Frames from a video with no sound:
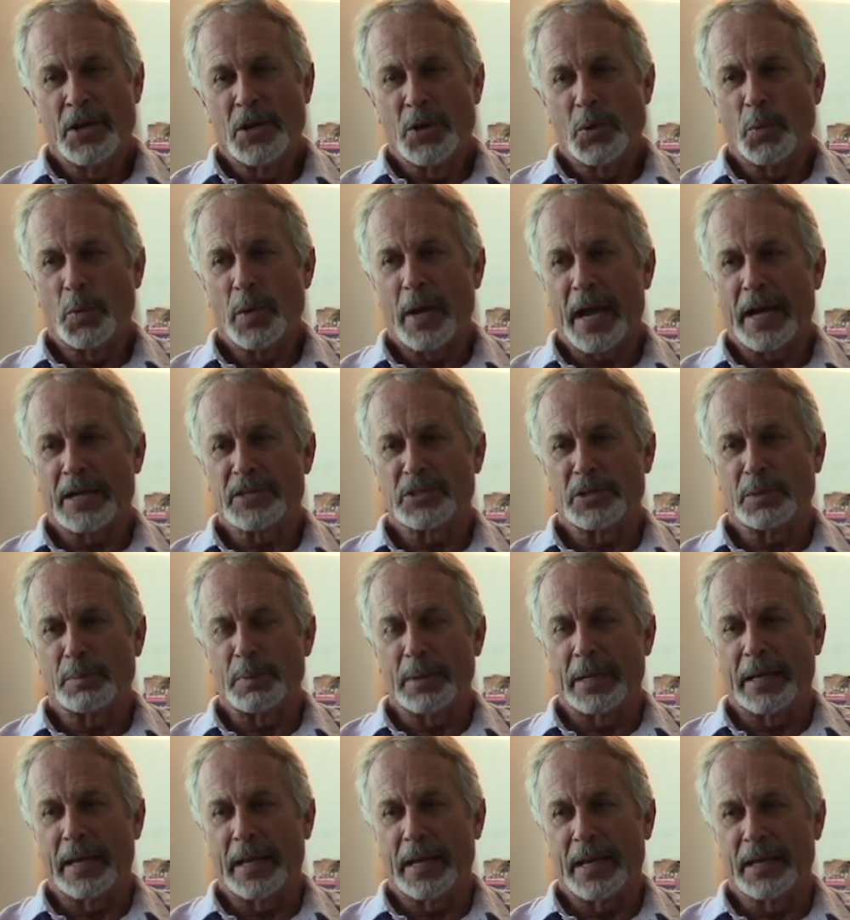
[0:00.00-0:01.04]
we actually
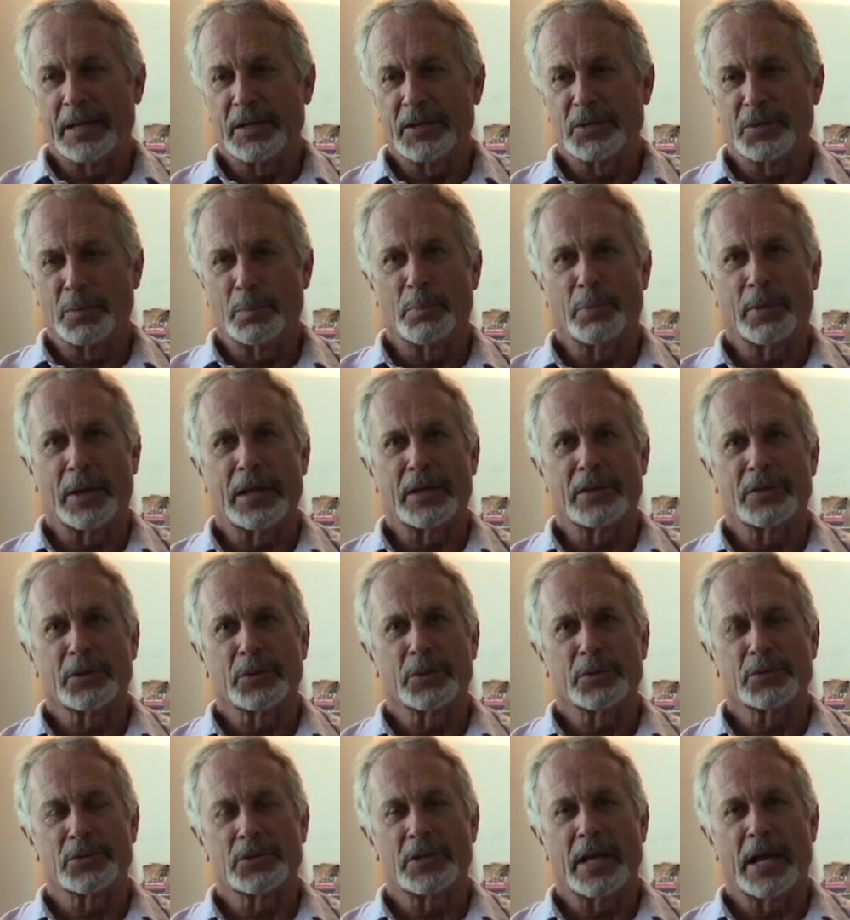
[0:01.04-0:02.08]
began to break
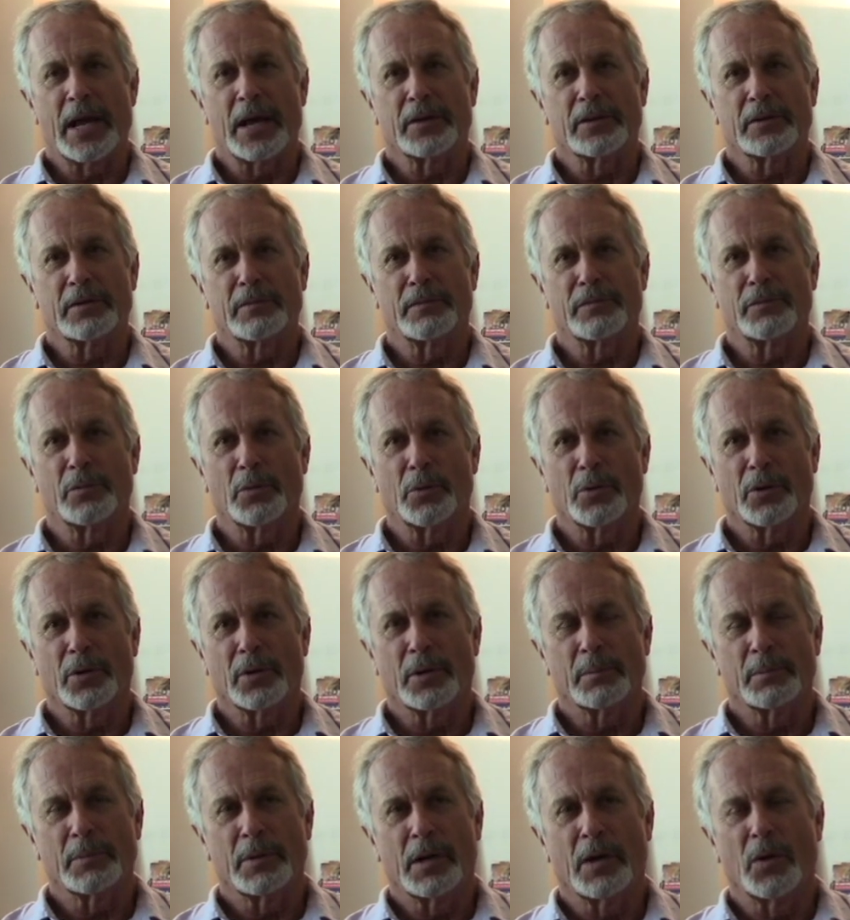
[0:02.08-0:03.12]
those down and
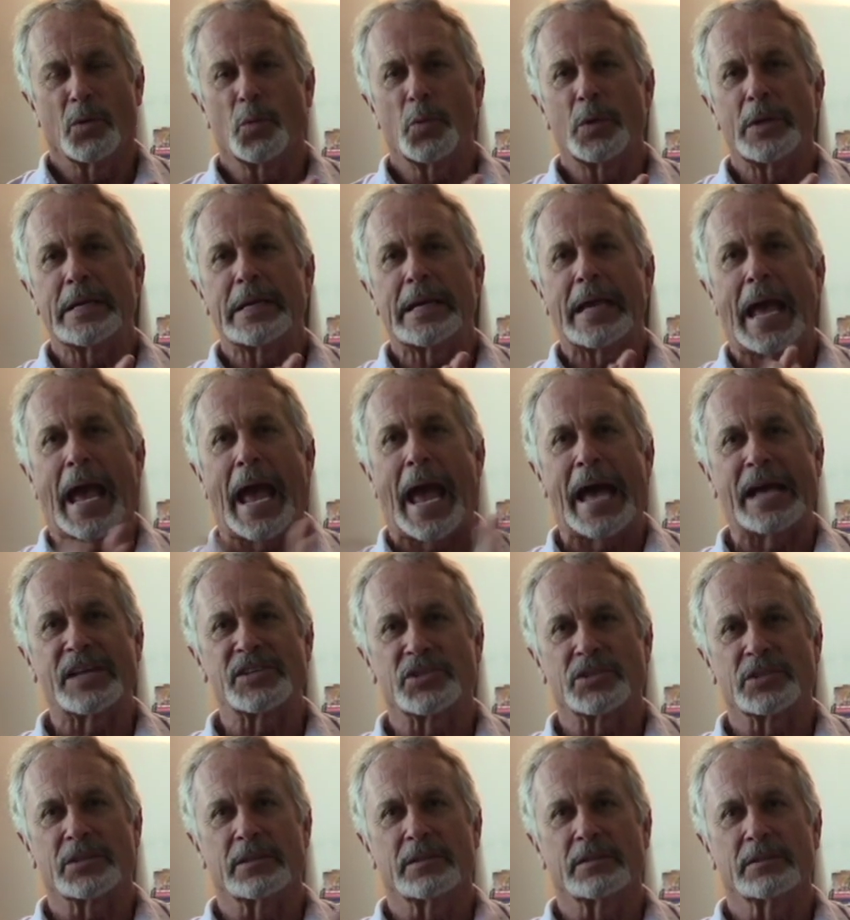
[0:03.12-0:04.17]
form a weak
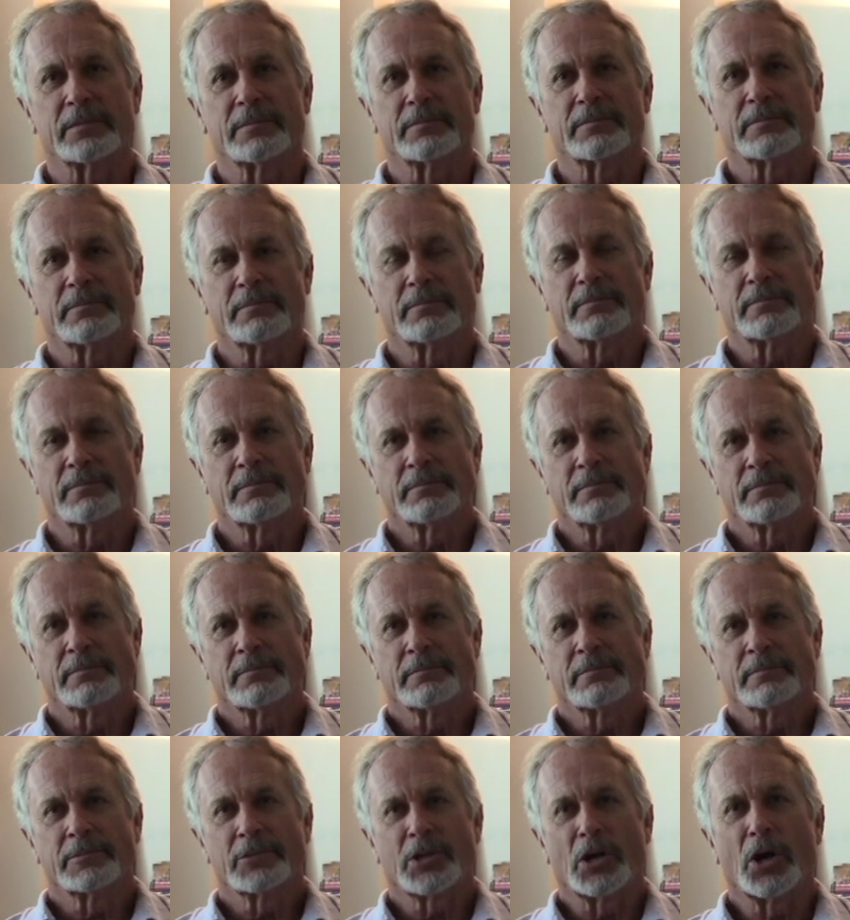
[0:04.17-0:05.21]
acid
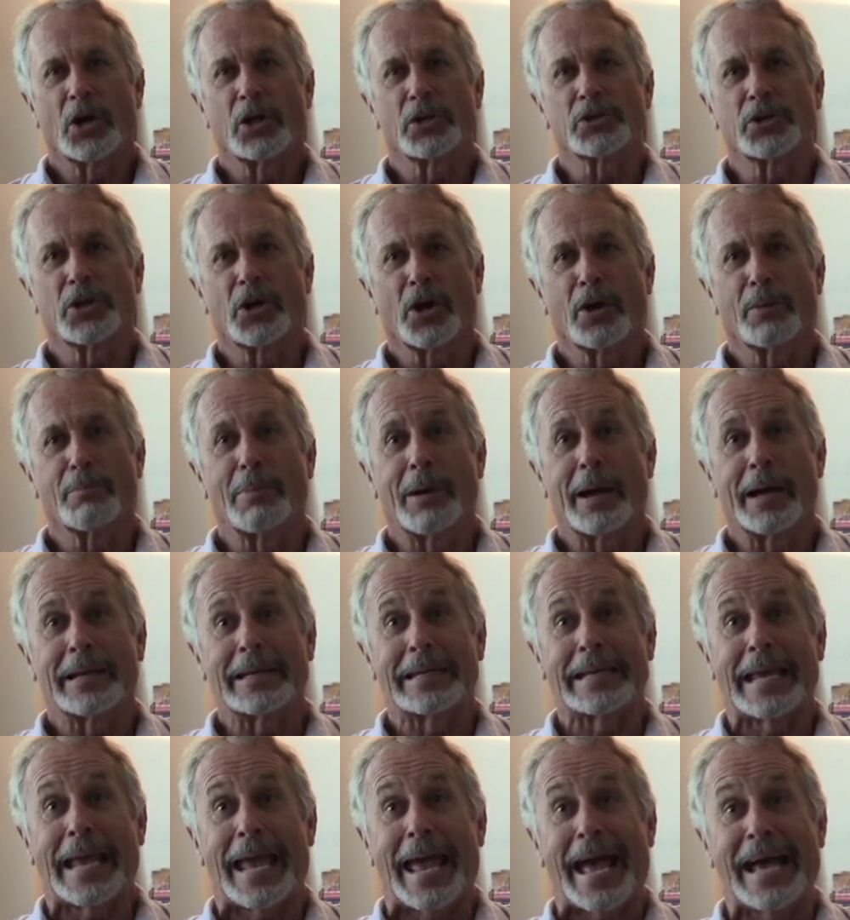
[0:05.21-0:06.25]
called
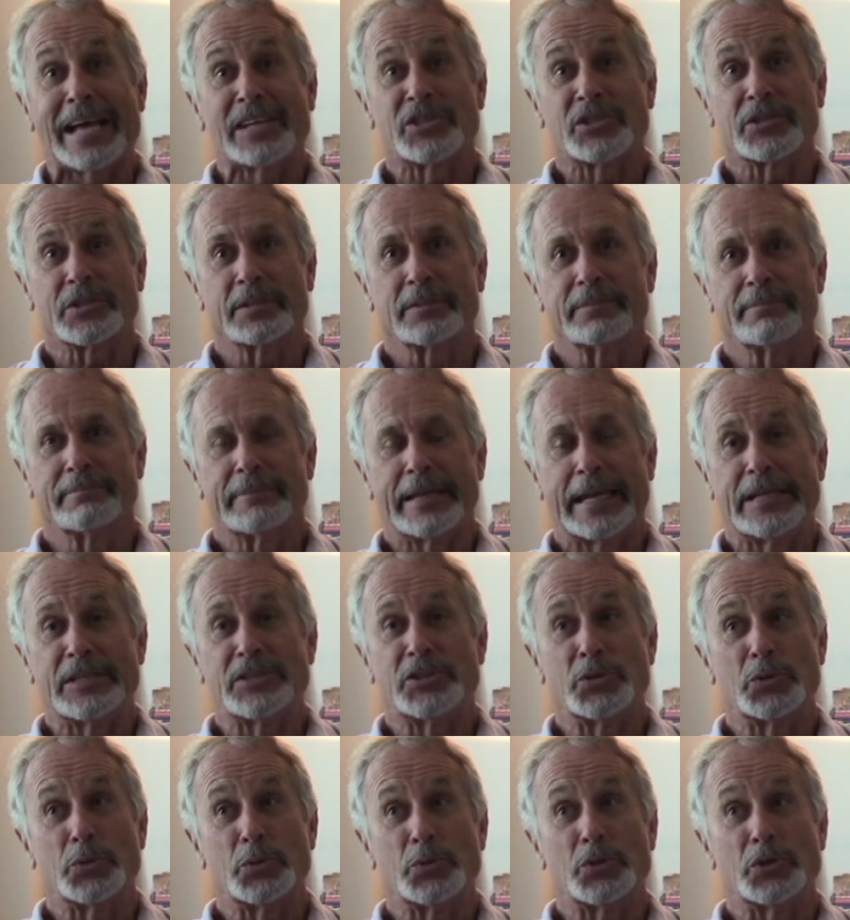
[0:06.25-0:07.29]
carbonic acid,
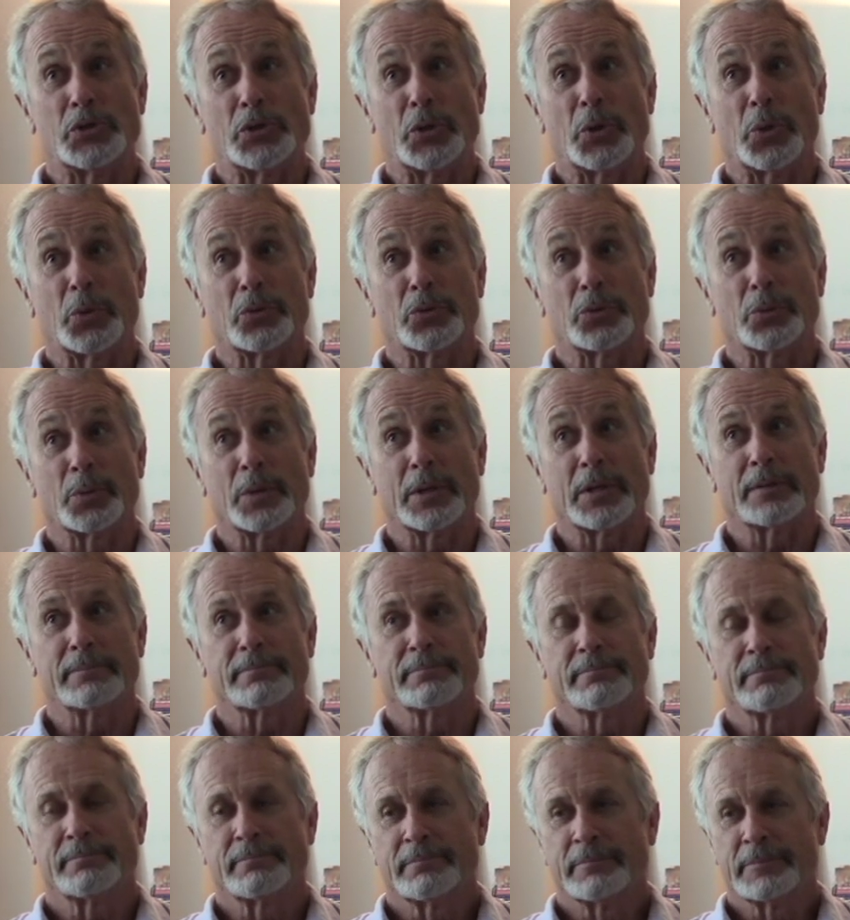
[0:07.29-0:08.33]
H2CO3.
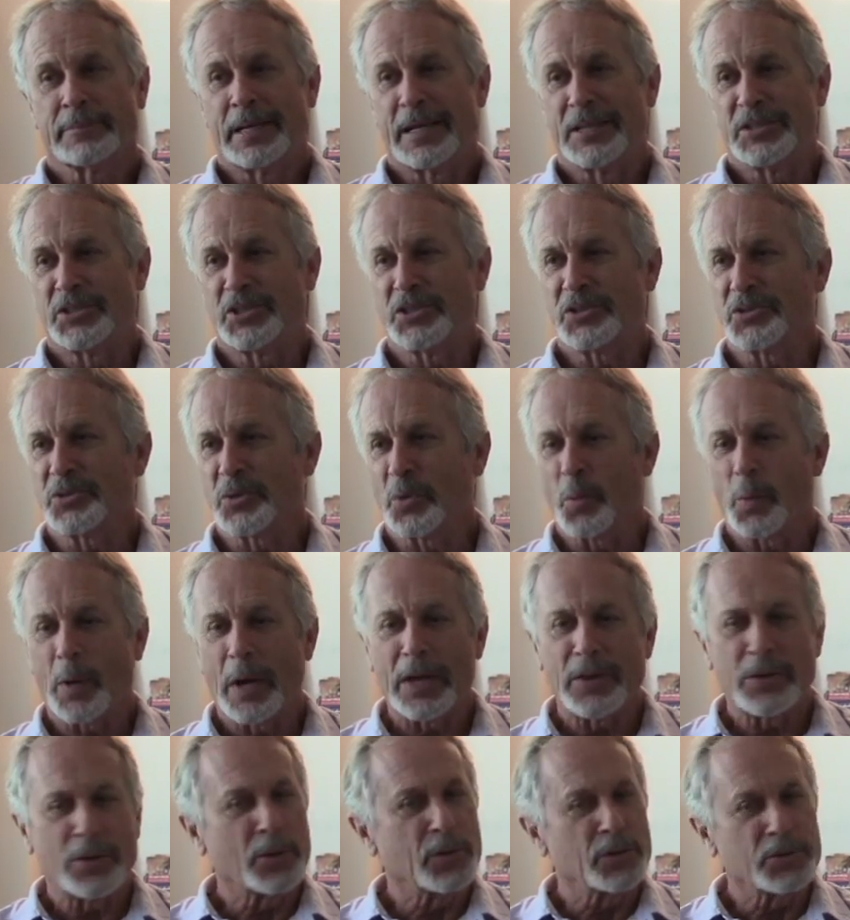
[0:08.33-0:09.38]
Just the
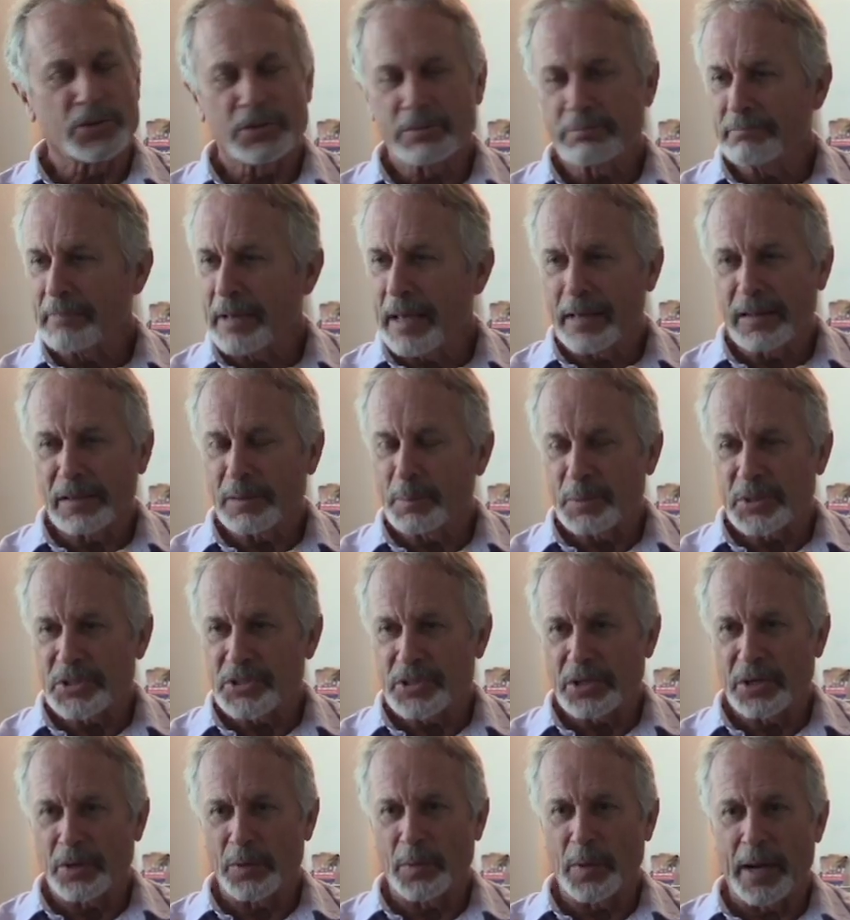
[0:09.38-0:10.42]
way those
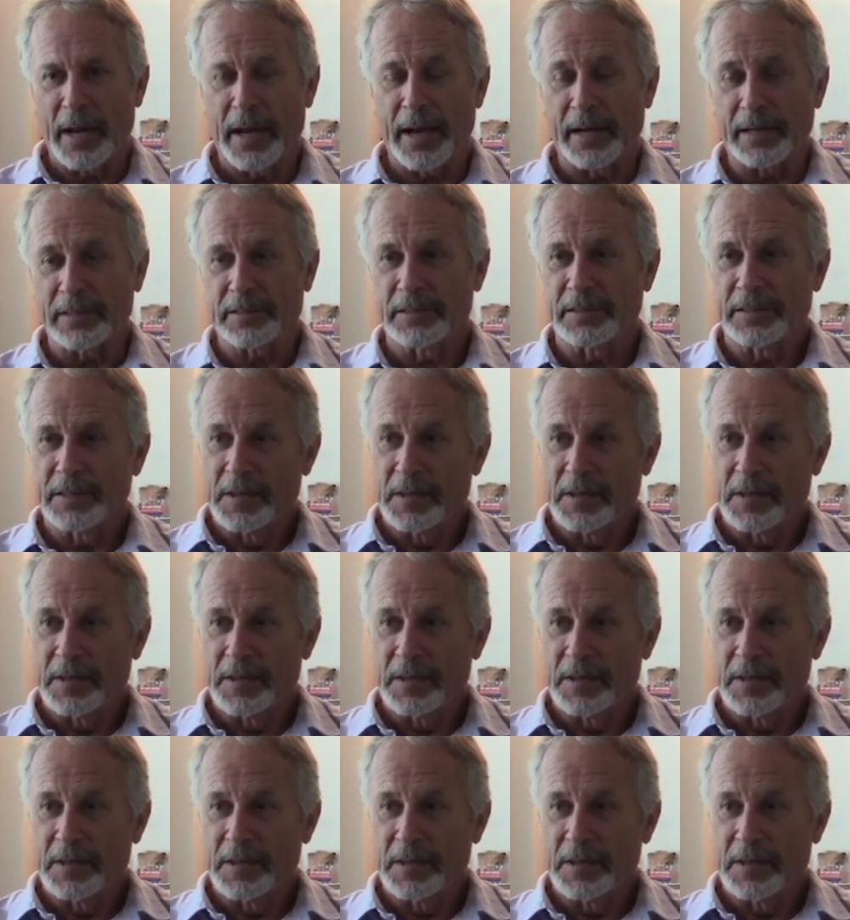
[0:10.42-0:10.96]
elements interact.